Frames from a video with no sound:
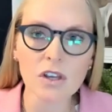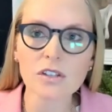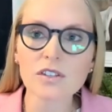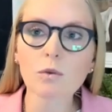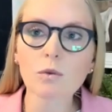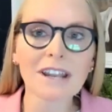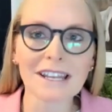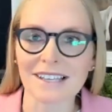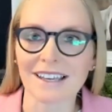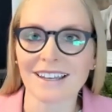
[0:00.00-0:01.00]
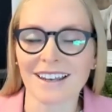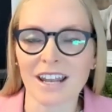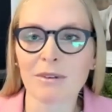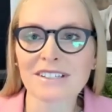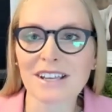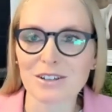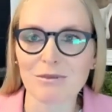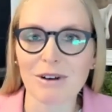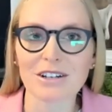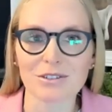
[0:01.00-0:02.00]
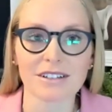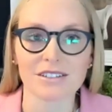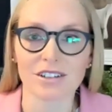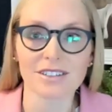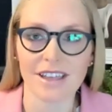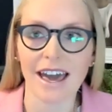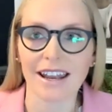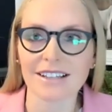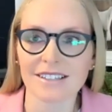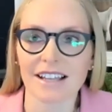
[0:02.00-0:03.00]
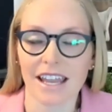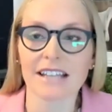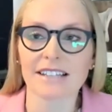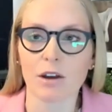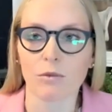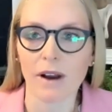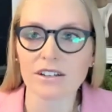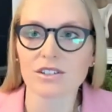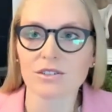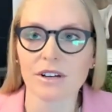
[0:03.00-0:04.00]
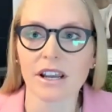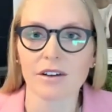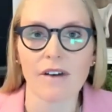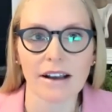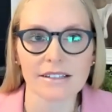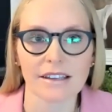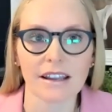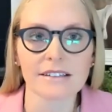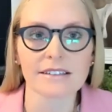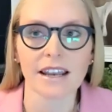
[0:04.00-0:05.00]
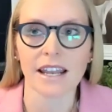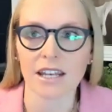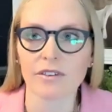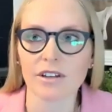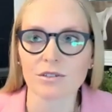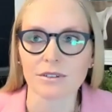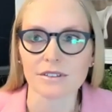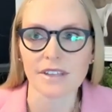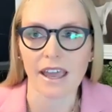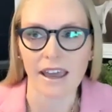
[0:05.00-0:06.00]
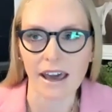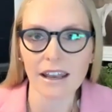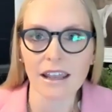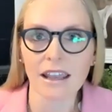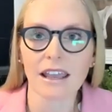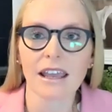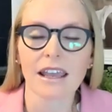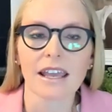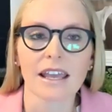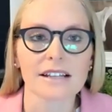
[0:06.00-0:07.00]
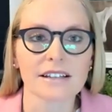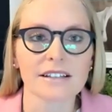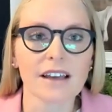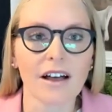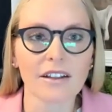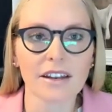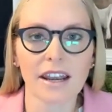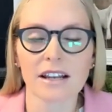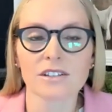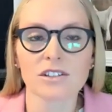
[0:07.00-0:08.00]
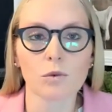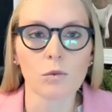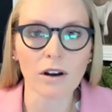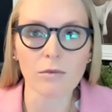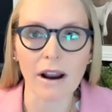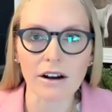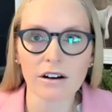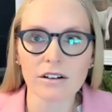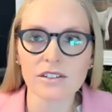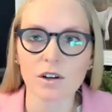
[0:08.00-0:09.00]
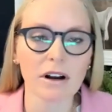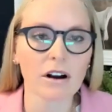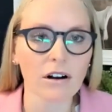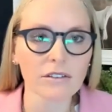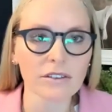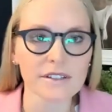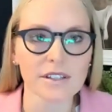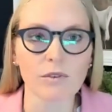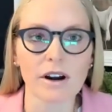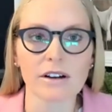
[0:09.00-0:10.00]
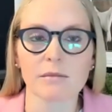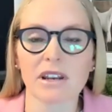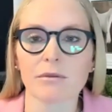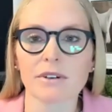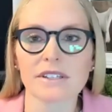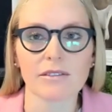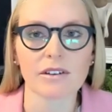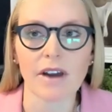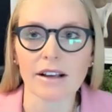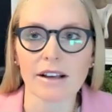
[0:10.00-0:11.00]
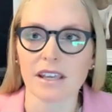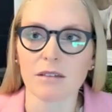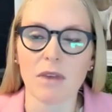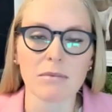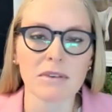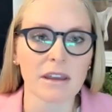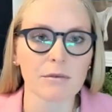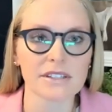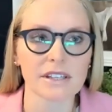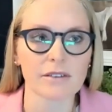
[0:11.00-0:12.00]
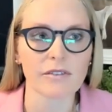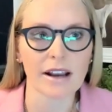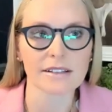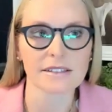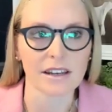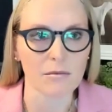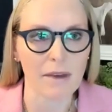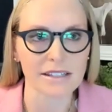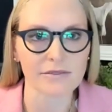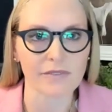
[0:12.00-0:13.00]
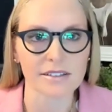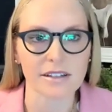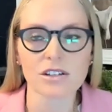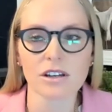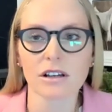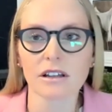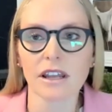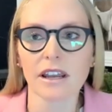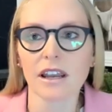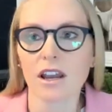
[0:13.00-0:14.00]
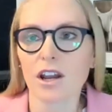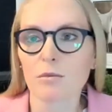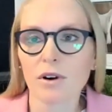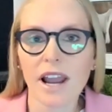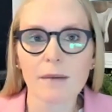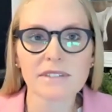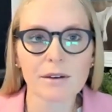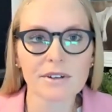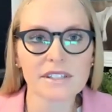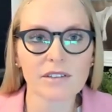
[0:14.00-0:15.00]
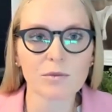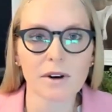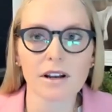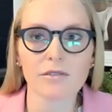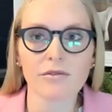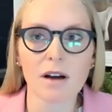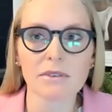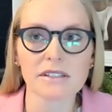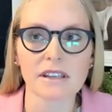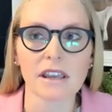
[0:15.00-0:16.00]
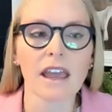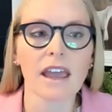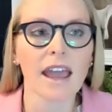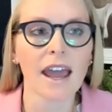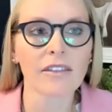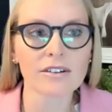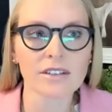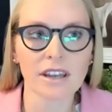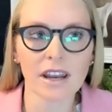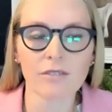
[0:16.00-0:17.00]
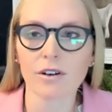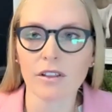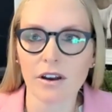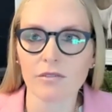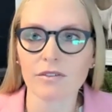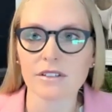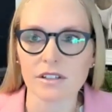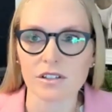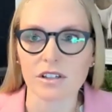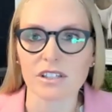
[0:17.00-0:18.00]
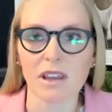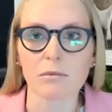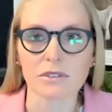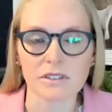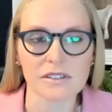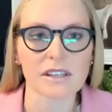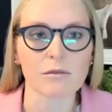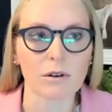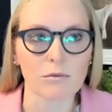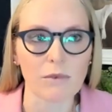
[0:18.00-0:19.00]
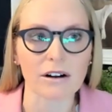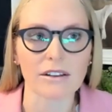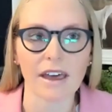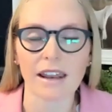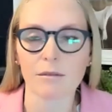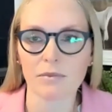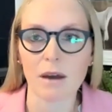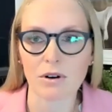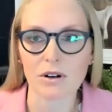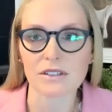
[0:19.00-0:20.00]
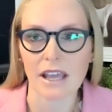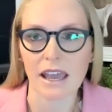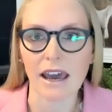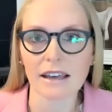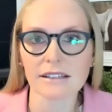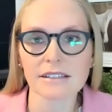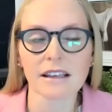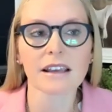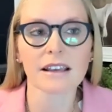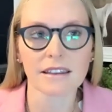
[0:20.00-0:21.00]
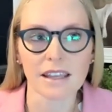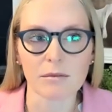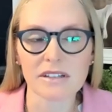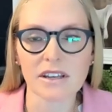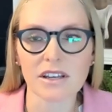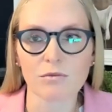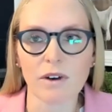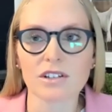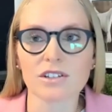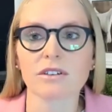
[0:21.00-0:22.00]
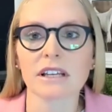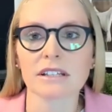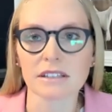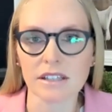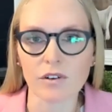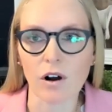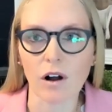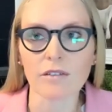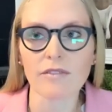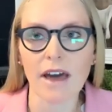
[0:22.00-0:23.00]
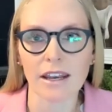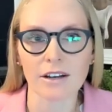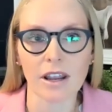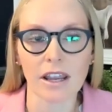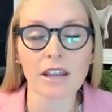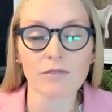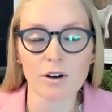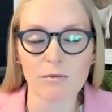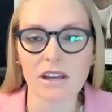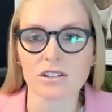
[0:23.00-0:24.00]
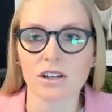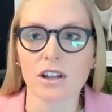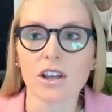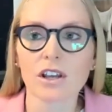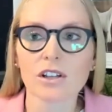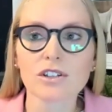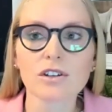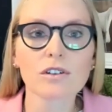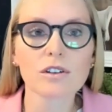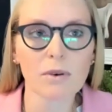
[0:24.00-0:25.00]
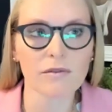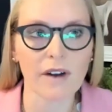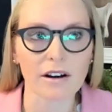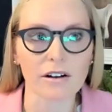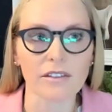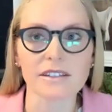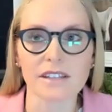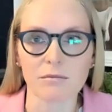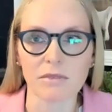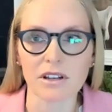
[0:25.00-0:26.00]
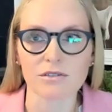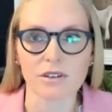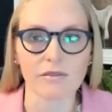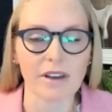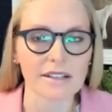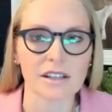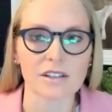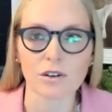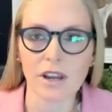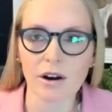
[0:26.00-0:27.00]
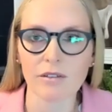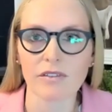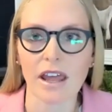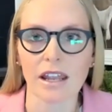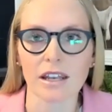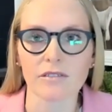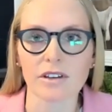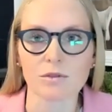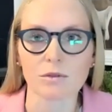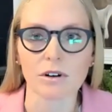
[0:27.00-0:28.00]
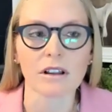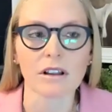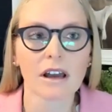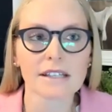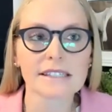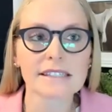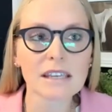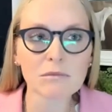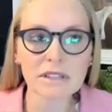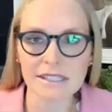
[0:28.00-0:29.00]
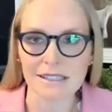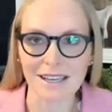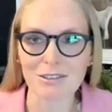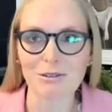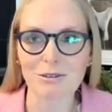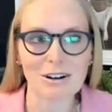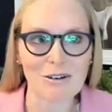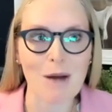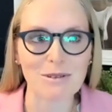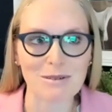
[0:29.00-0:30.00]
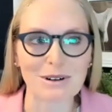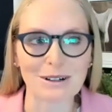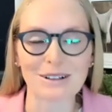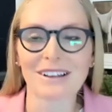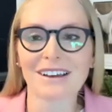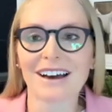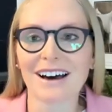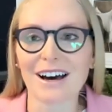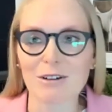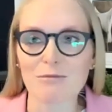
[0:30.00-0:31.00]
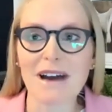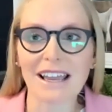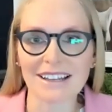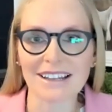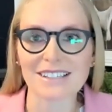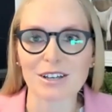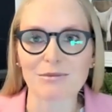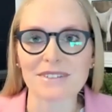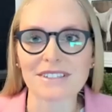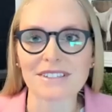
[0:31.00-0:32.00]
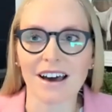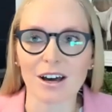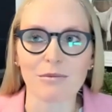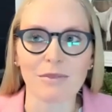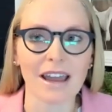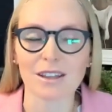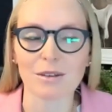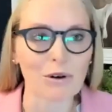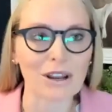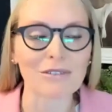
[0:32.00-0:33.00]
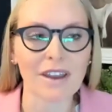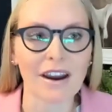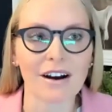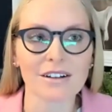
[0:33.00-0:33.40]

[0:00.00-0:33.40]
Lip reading: So what is it? An immunization registry is just that. It is a registry of vaccines that an individual has had. It is consolidated into one record. So regardless of where somebody received a vaccine, maybe they received a vaccine in a mass vaccination clinic, perhaps they received one at a pharmacy, and there's a need for their physician to be able to see what record that person has. The immunization registry can deliver all of that information to the provider that's administering vaccines or caring for that individual seamlessly through interoperable mechanisms at the point of care.